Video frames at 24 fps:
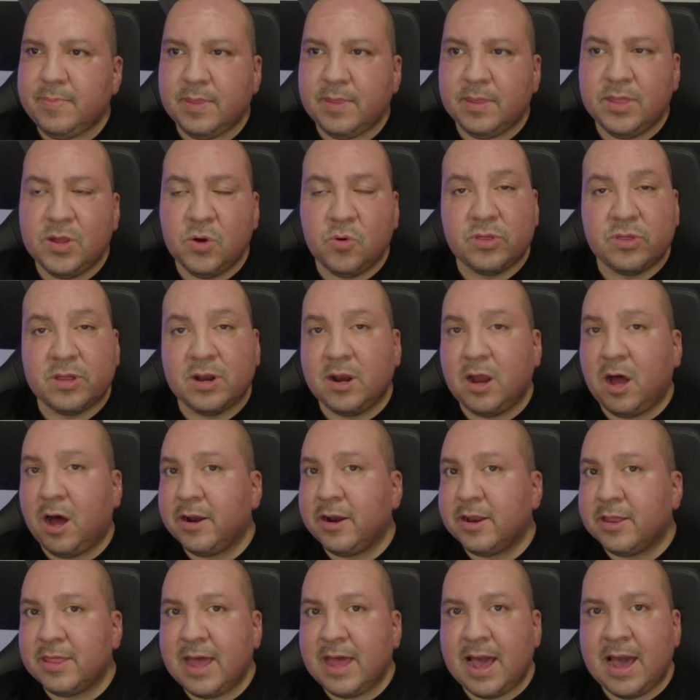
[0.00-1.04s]
there was a lot
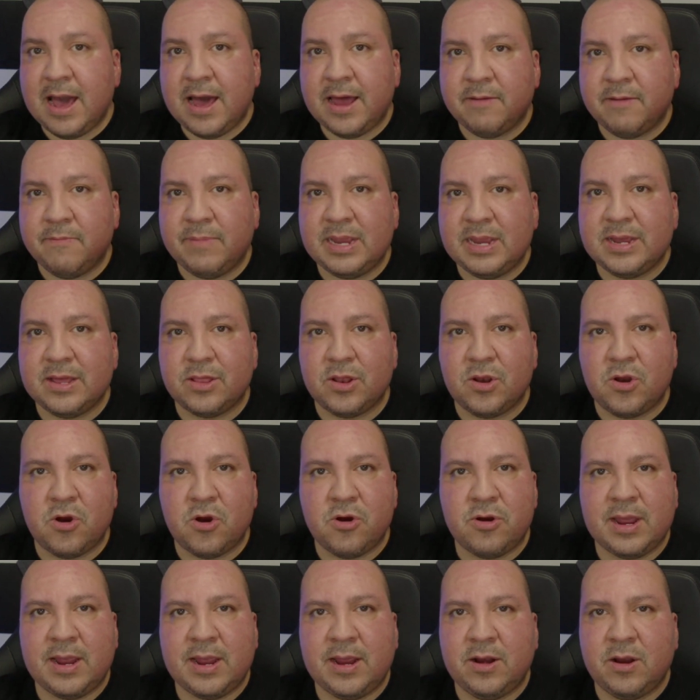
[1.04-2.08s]
of that immediate
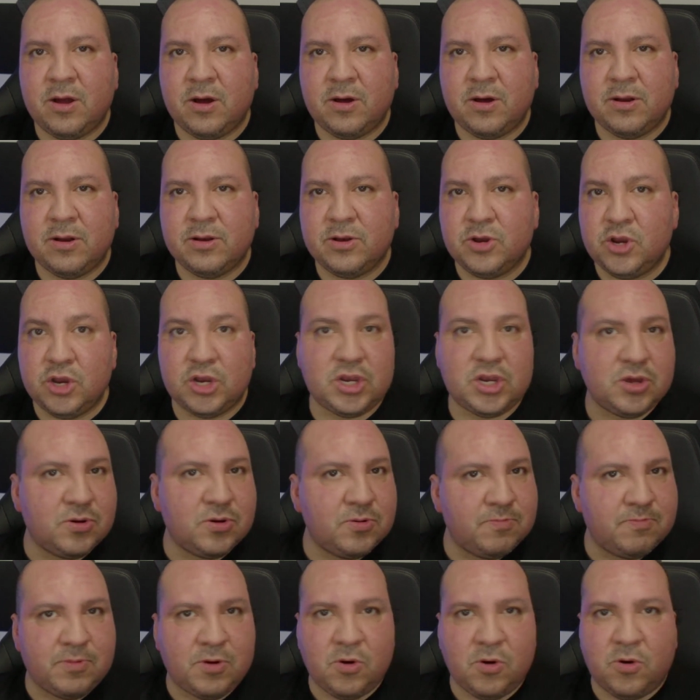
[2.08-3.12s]
learning on
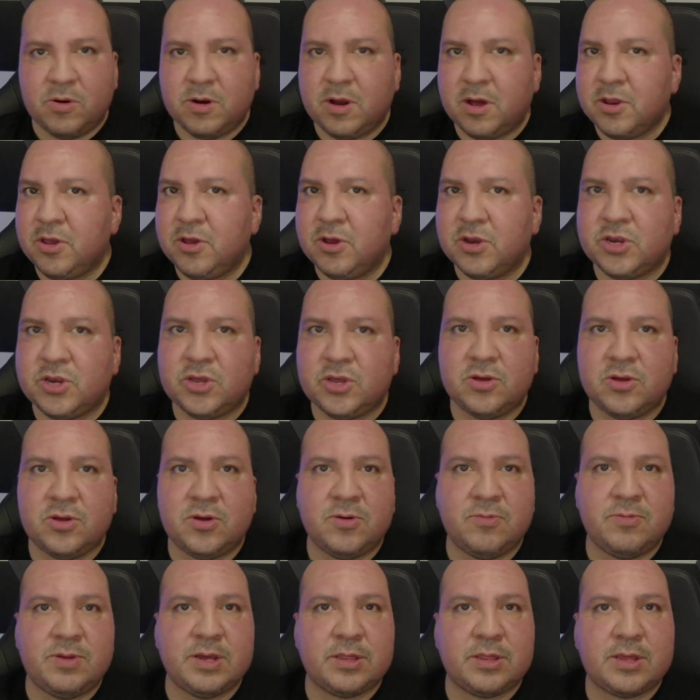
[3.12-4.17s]
YouTube, going on
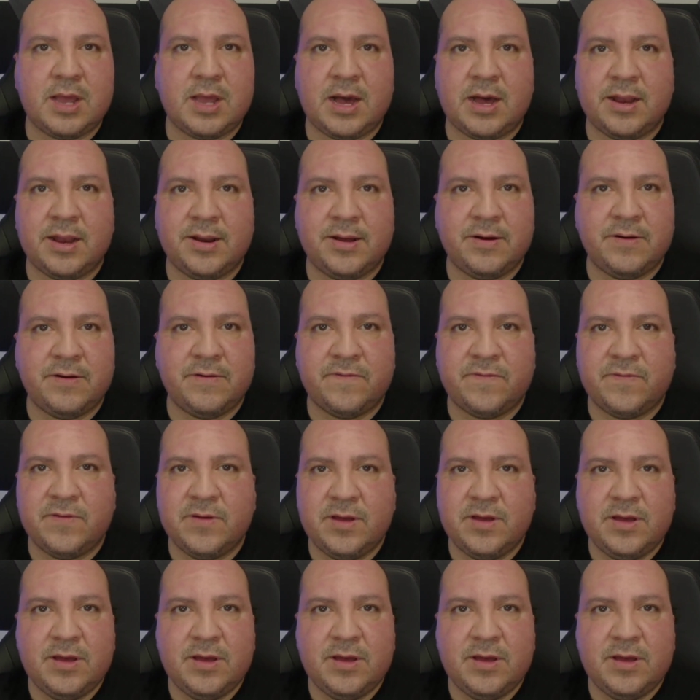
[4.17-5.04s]
YouTube, just kind of,